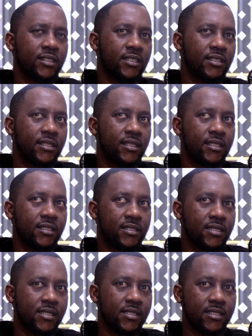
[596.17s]
did this
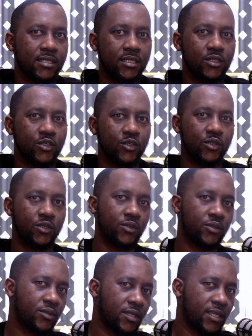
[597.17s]
transition to
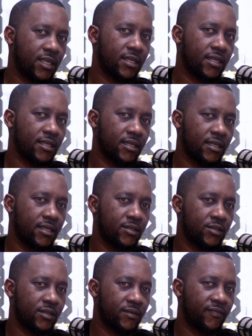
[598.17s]
you getting
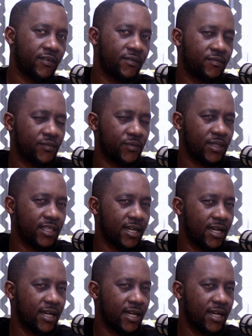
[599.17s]
involved with the